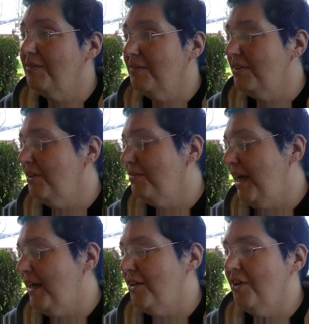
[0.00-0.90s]
You're
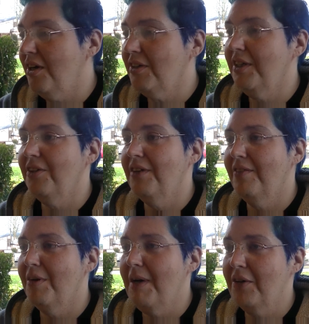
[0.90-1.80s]
fat, you're ugly, you'll
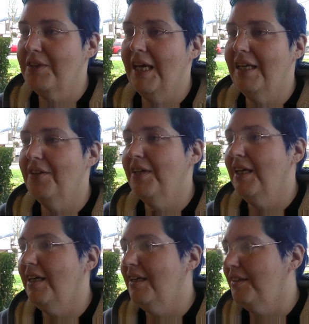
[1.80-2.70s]
never amount to anything,
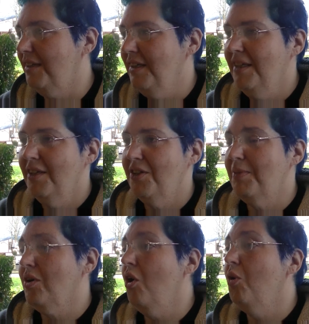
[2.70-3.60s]
and you
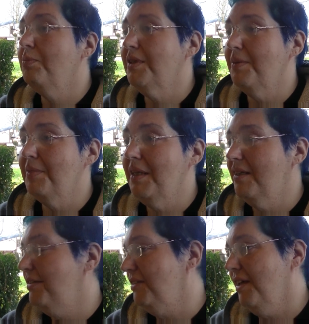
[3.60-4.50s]
better hope somebody
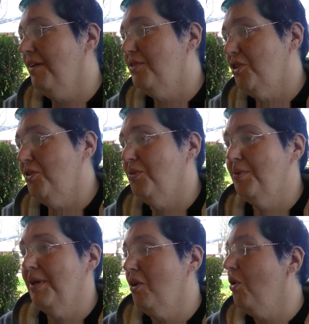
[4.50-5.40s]
loves you. You
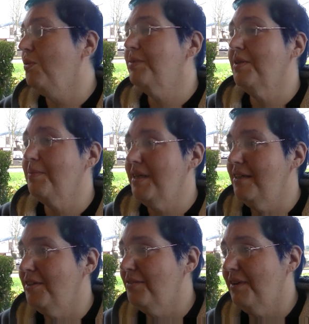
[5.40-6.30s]
better hope
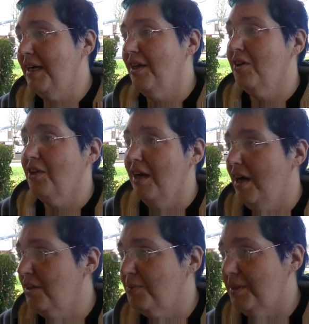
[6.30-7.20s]
you find a
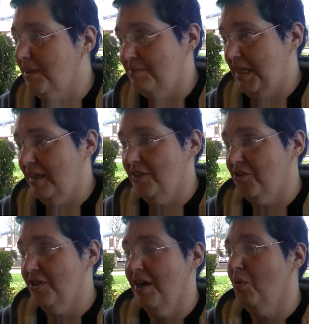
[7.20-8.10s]
husband someday because
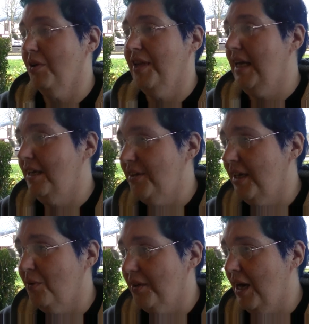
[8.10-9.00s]
you're not worth
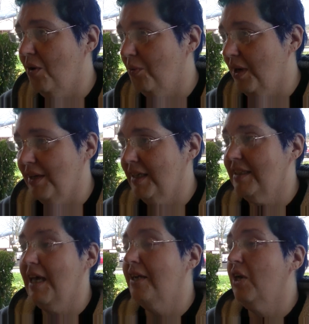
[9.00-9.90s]
anything without one,
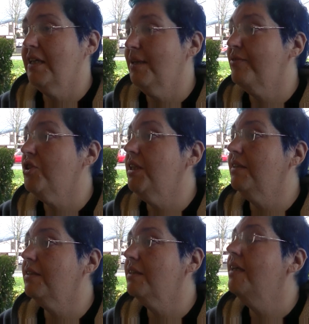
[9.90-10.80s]
except for
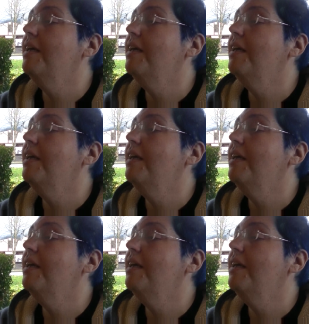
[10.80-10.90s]
Jesus.